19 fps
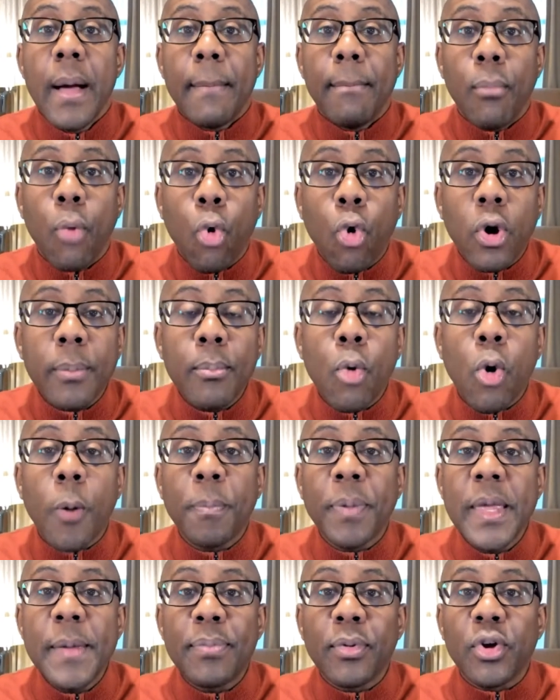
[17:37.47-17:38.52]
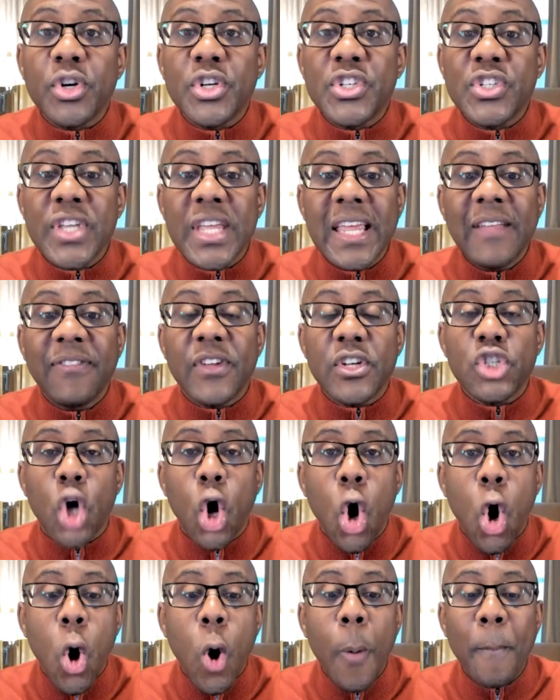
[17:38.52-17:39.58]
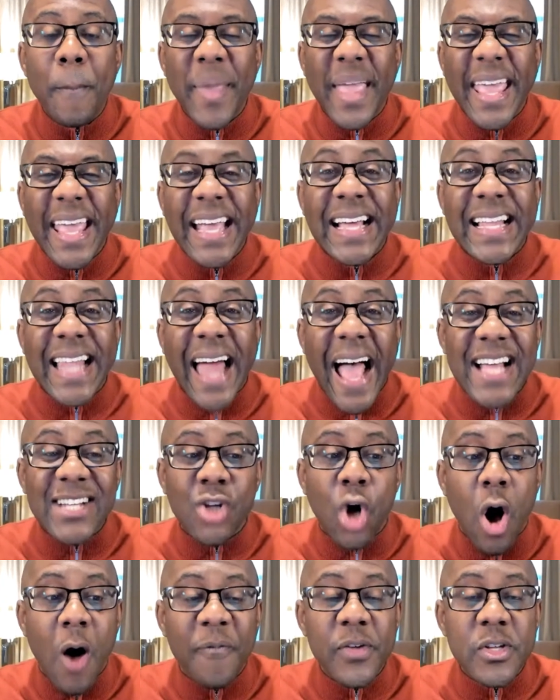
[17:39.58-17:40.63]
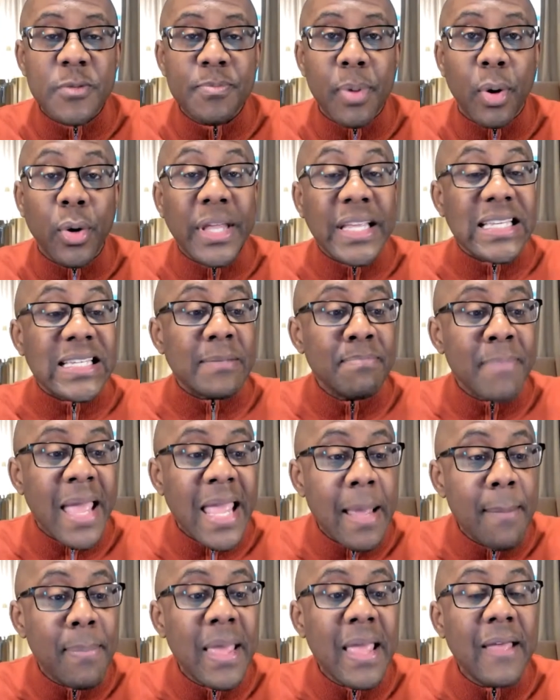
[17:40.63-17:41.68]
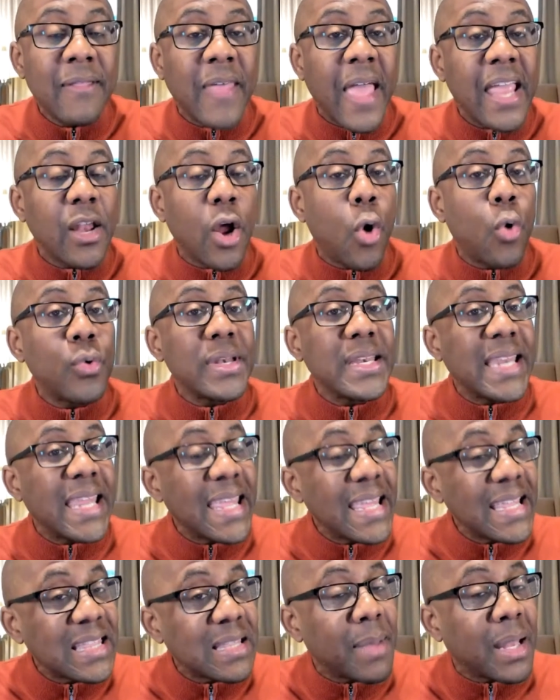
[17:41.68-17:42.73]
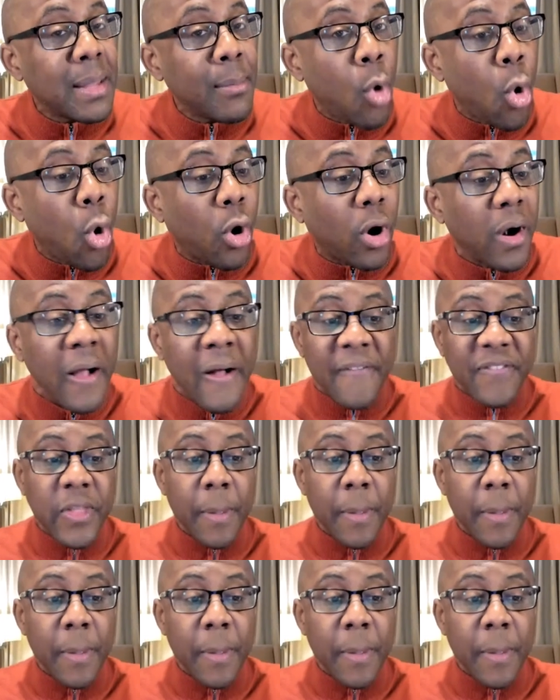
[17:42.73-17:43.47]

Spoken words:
More and more people are seeing the tall, big glass office buildings. Maybe they don't need them anymore.